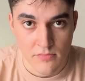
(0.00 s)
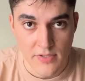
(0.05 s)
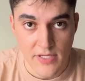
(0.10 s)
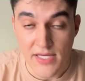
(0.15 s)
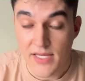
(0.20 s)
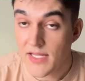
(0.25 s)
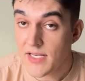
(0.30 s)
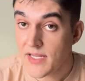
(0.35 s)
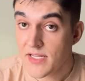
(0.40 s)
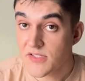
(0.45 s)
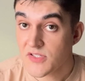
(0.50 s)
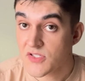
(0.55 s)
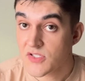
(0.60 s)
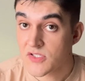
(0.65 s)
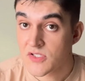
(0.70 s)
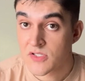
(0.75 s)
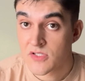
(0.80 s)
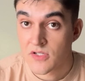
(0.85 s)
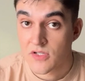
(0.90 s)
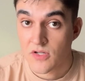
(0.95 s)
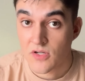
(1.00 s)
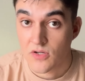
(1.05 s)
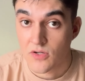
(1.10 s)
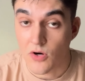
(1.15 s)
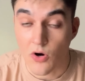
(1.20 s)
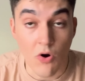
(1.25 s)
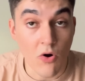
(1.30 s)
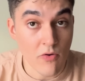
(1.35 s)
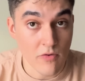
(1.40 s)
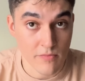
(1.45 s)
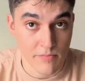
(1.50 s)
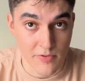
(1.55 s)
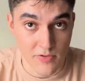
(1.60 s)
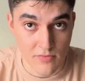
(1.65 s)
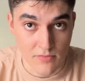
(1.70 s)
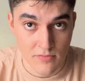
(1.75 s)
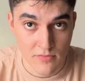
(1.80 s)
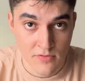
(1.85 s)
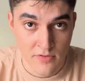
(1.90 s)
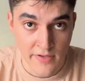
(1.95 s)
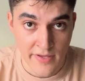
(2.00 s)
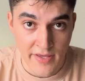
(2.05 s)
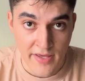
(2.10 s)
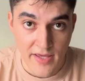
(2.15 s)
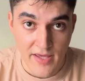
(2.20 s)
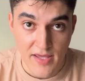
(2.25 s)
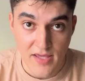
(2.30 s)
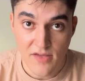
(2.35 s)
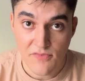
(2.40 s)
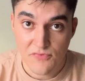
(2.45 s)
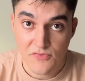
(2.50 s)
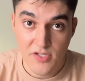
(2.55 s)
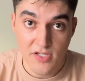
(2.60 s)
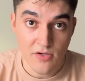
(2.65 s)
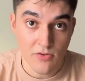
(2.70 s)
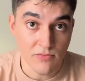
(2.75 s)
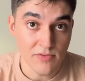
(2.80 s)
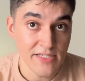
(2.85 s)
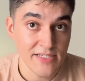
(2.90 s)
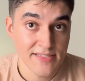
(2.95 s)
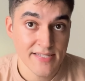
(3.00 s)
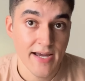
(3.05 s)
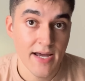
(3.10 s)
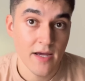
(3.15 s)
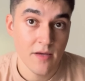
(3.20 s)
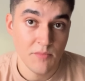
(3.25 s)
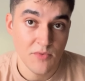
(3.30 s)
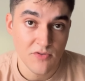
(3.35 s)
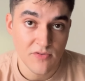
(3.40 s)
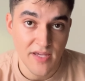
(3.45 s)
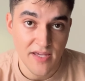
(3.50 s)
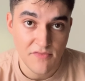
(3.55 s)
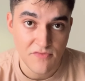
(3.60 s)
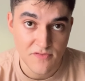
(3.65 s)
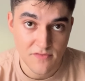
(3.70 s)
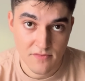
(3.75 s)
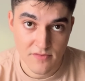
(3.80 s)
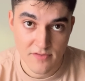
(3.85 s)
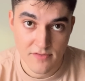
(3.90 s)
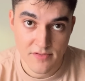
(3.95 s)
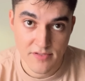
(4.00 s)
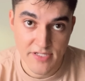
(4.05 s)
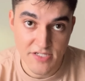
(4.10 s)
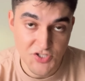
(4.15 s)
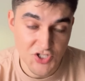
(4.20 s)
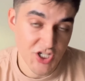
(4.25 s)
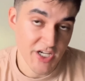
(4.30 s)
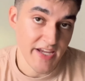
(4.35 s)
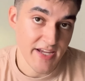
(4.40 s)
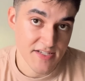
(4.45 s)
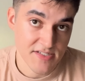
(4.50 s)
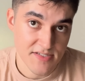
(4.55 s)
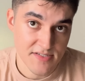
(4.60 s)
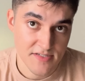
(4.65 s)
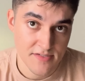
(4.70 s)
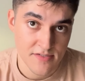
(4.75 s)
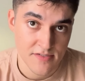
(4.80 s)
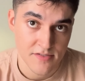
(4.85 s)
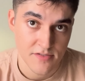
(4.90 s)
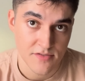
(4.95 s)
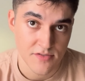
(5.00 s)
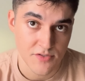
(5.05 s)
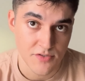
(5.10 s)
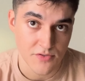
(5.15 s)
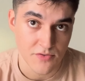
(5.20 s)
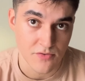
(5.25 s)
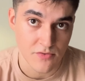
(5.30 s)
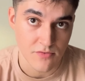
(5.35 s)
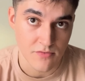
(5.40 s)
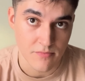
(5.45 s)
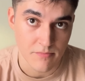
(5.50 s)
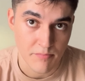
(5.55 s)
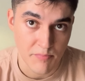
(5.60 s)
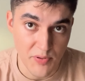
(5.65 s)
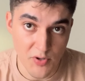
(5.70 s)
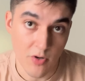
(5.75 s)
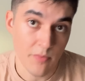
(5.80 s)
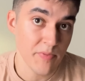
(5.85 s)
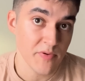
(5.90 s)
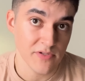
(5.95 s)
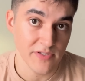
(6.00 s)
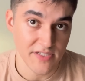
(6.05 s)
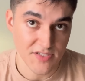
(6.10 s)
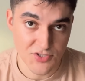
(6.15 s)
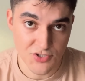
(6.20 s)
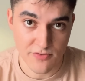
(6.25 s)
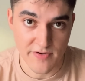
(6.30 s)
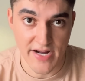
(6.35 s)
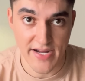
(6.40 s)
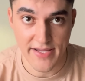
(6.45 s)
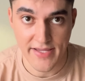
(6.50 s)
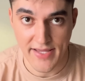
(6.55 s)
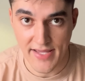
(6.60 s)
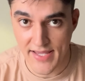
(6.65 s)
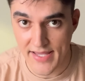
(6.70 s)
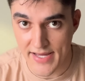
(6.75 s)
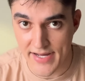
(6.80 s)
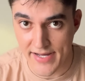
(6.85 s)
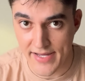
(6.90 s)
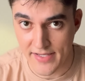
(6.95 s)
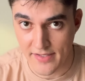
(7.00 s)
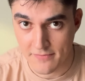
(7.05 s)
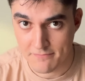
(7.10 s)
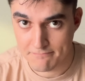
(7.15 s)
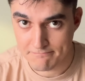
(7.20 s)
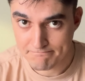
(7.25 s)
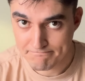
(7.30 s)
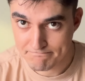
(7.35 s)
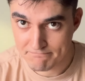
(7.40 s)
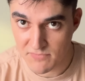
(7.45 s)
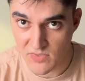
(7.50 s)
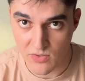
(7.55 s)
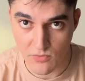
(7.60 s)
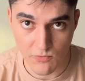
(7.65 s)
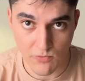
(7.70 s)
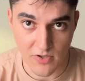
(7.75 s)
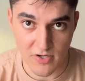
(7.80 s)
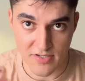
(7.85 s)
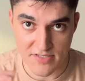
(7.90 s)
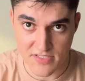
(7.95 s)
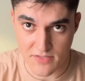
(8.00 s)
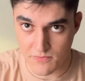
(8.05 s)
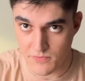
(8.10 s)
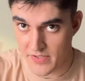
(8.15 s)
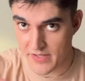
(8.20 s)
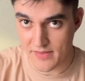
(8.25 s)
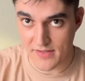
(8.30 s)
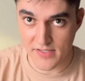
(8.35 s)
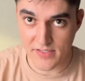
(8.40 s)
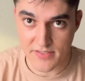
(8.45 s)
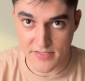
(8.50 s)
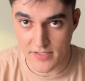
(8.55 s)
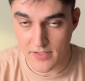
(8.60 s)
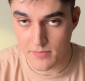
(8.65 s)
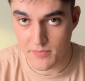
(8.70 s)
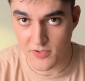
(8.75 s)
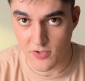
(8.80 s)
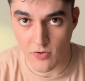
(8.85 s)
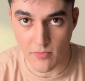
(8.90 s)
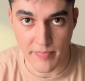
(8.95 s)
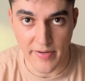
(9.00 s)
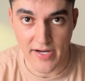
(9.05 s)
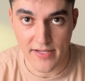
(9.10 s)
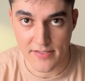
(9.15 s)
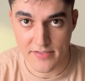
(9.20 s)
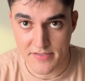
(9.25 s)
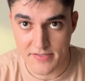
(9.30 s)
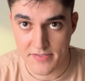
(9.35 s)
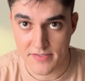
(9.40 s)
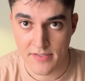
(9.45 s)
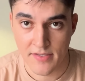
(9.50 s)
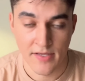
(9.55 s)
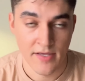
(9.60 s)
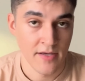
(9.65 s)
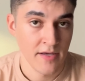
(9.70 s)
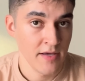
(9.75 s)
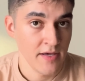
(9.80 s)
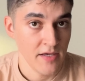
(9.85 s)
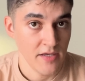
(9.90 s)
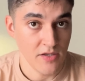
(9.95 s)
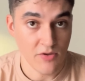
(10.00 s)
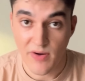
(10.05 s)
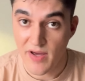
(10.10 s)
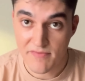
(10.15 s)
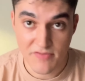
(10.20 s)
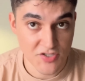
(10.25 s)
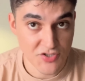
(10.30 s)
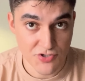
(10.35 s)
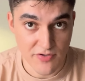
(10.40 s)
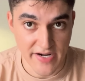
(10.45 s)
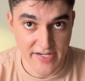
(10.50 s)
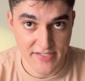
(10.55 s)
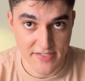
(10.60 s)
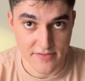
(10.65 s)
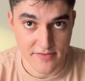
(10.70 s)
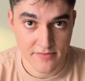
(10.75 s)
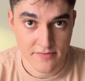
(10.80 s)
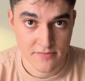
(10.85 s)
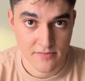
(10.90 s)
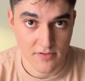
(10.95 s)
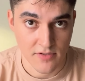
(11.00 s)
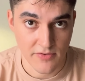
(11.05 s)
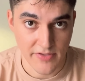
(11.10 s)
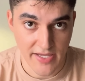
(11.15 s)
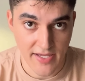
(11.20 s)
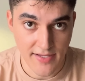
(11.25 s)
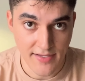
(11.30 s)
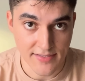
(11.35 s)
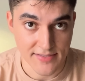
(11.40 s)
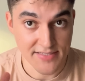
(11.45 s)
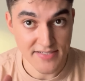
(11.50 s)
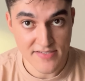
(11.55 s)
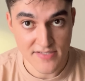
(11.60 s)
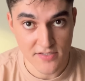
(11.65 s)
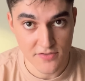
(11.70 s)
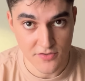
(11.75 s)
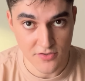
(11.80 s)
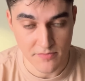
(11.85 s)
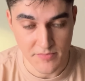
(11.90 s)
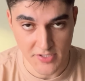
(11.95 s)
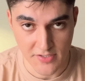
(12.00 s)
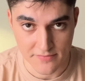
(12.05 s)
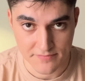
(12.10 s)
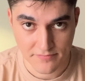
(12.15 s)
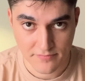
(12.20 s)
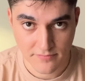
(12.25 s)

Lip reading: It is horrible. If the only time you gave the chance to properly try AI was with GitHub Copilot, you haven't tried it. Okay, listen to me.